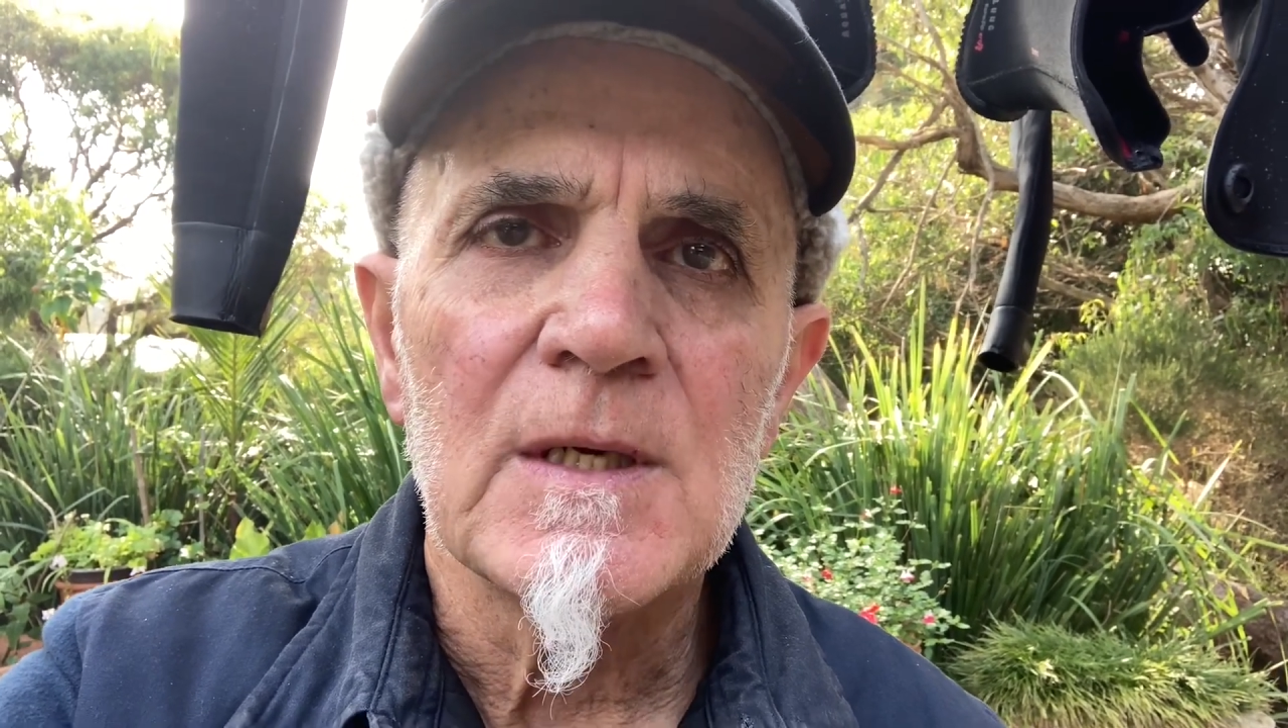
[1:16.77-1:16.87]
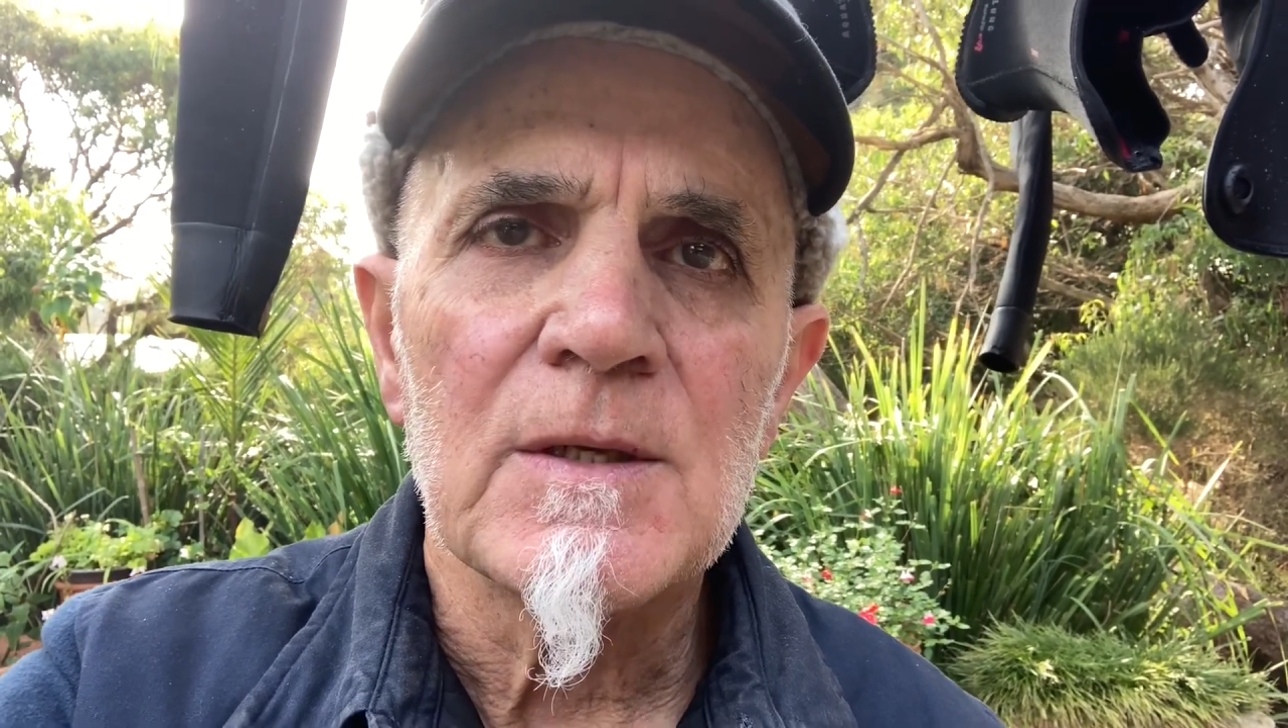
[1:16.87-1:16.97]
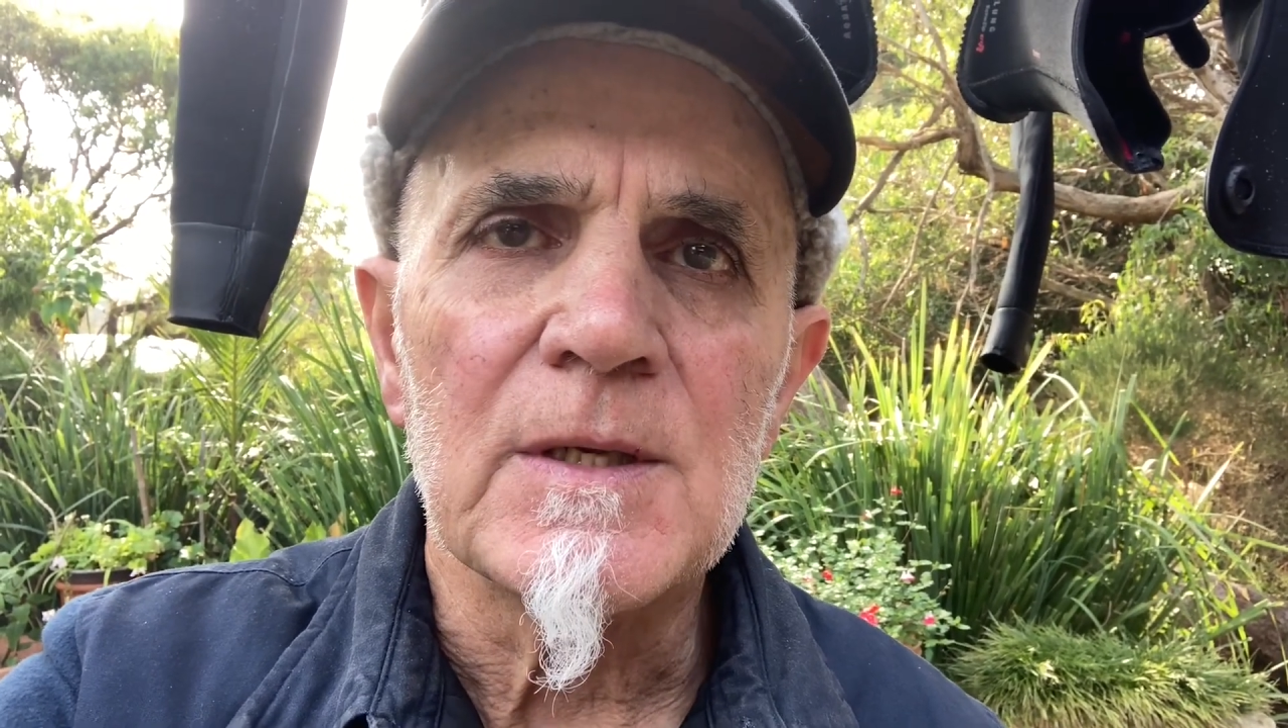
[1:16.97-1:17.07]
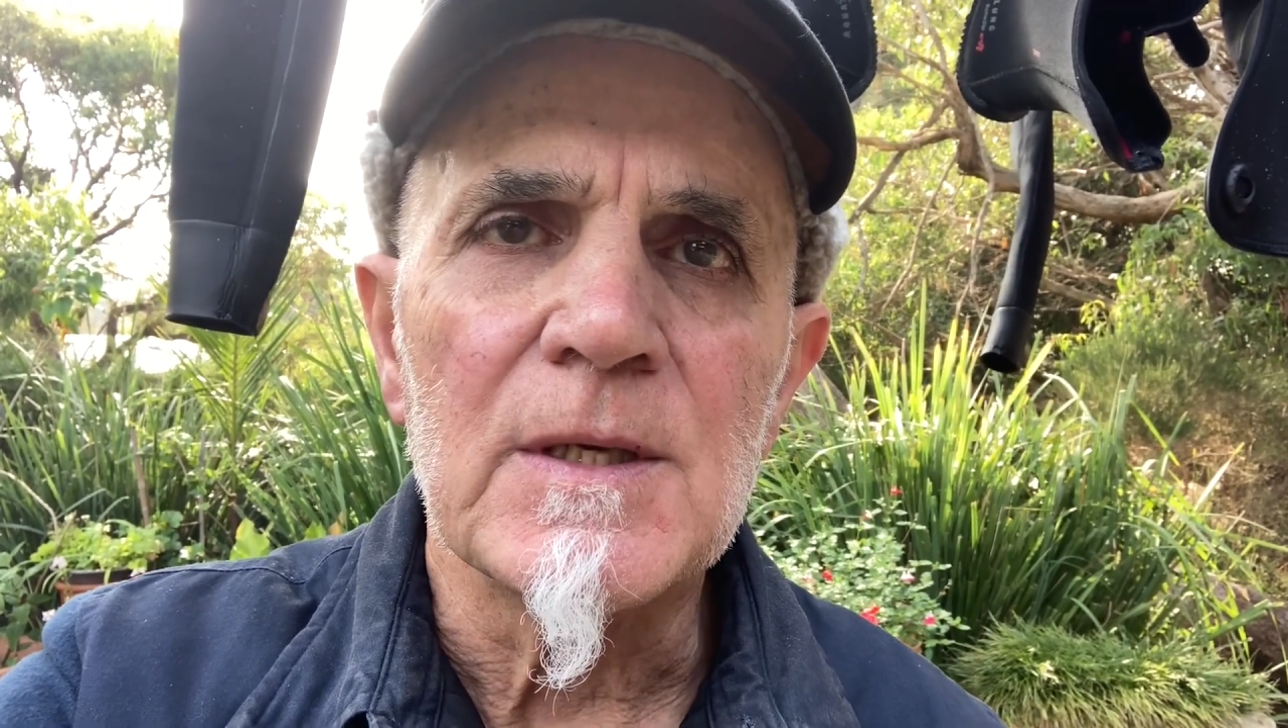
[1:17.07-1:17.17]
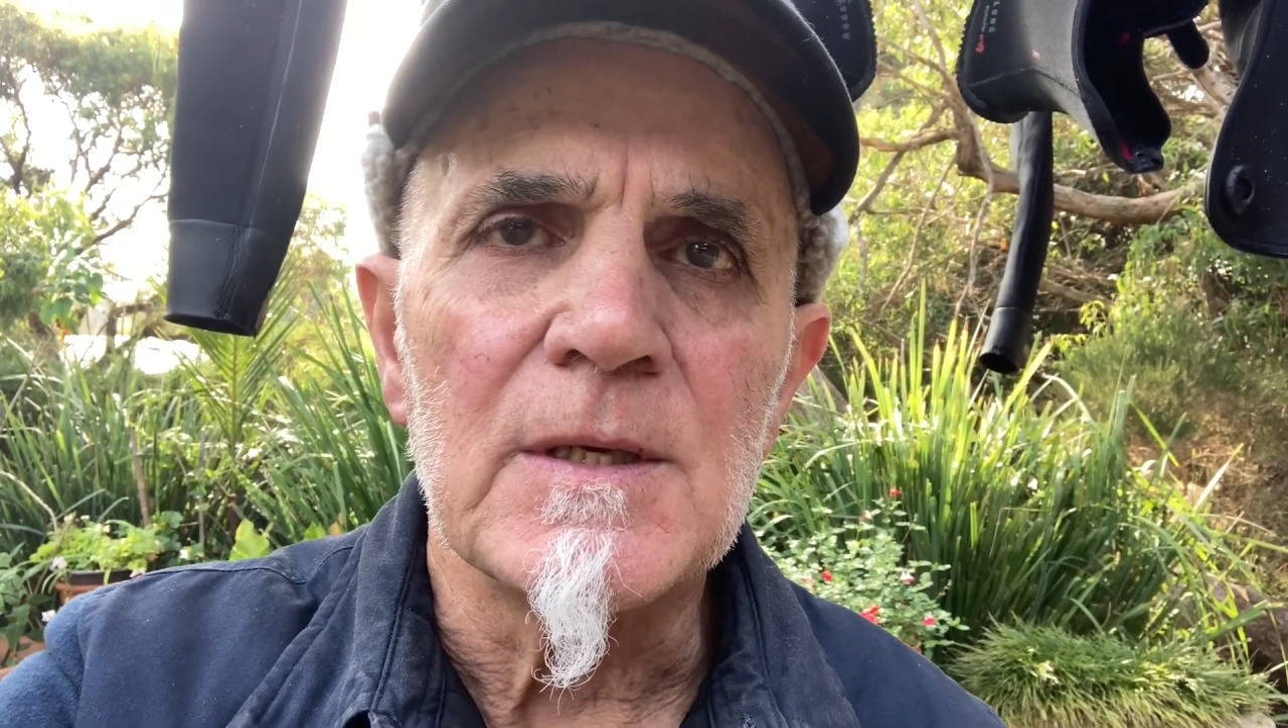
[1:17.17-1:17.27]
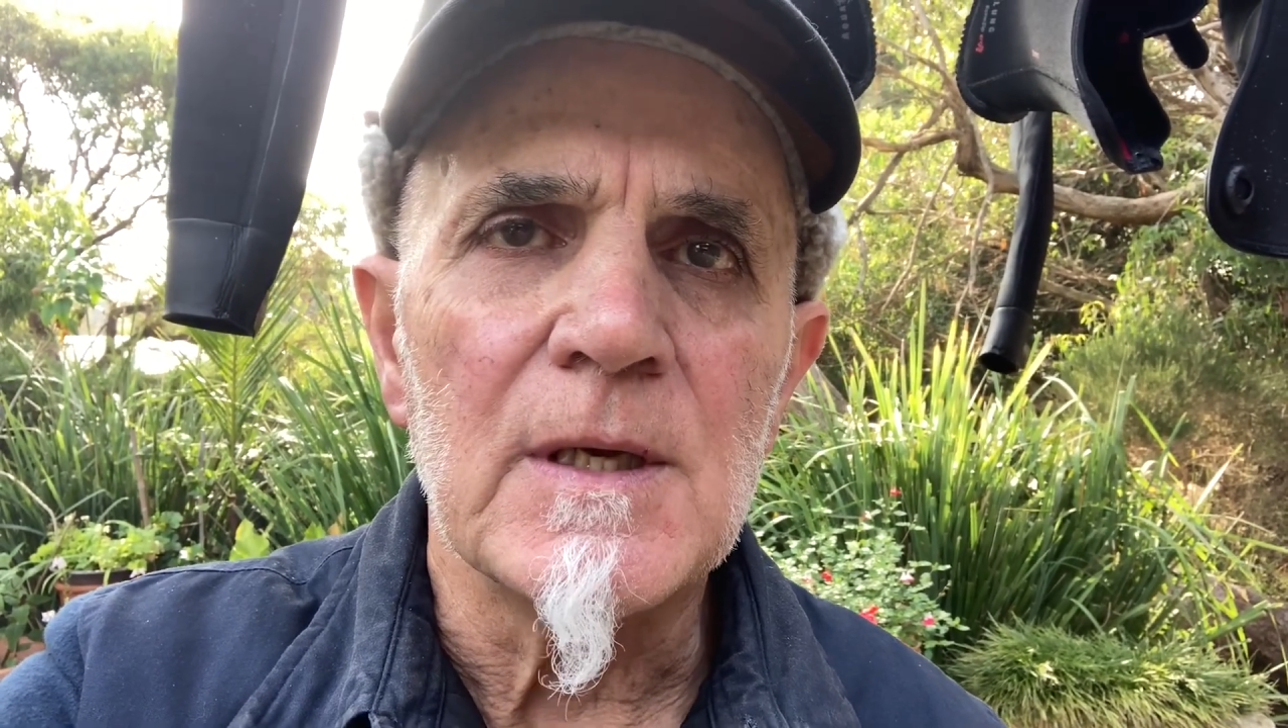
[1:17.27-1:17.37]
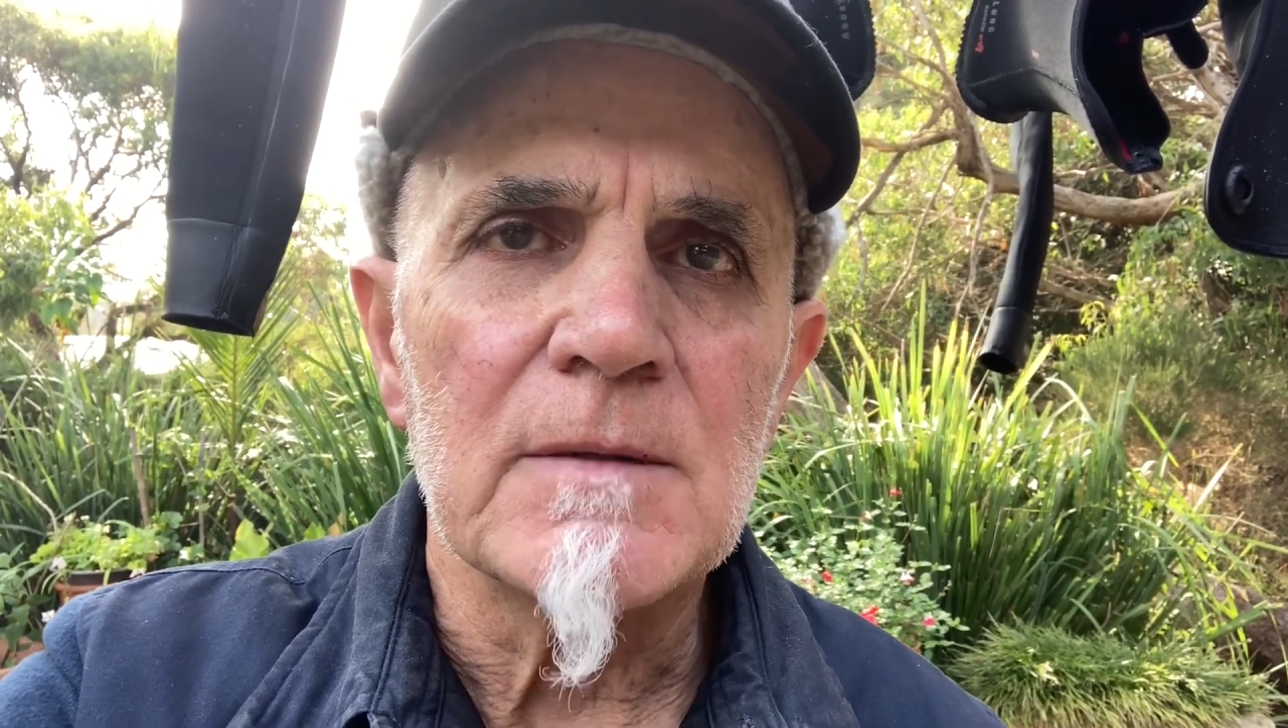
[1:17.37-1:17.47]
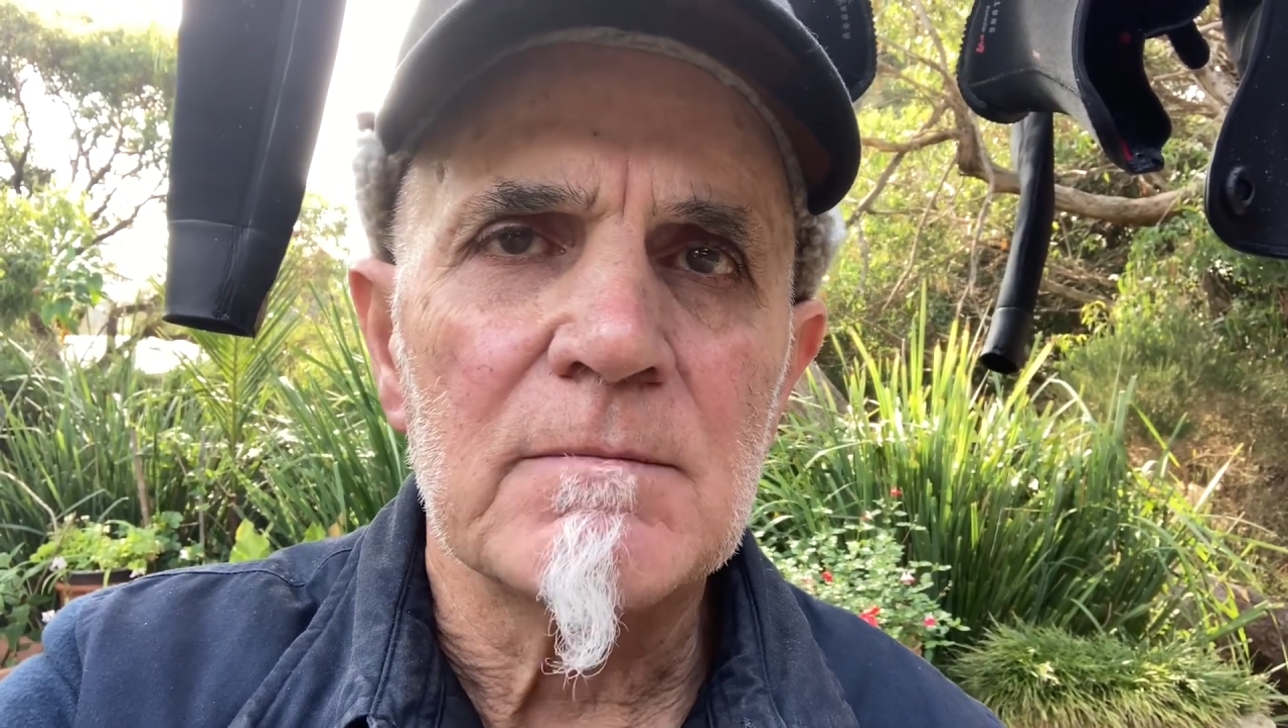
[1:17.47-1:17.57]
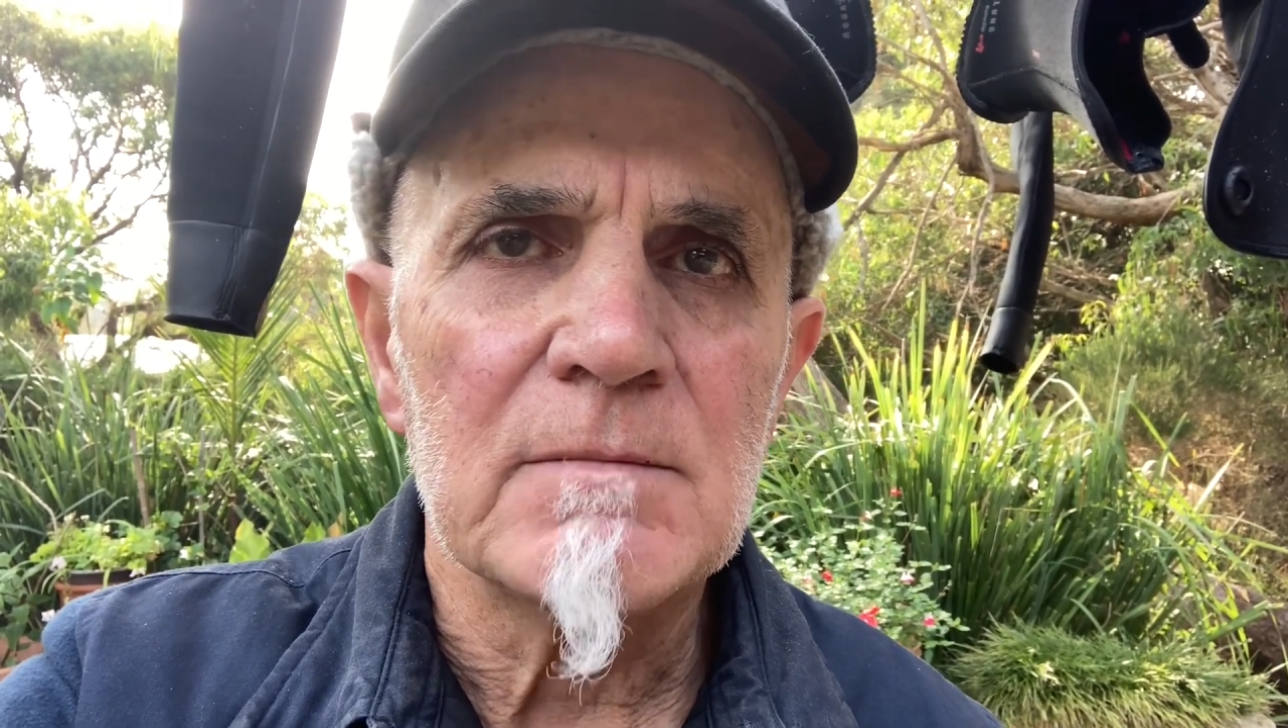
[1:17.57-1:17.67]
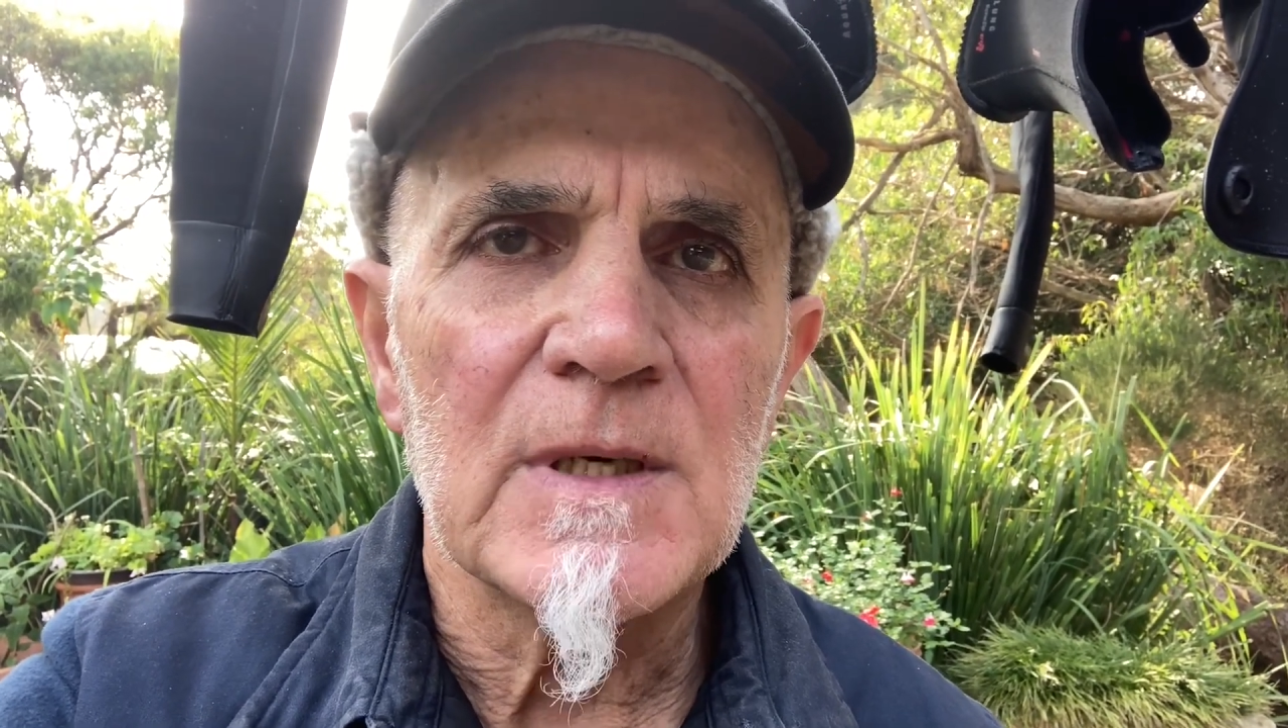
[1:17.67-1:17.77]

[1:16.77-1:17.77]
The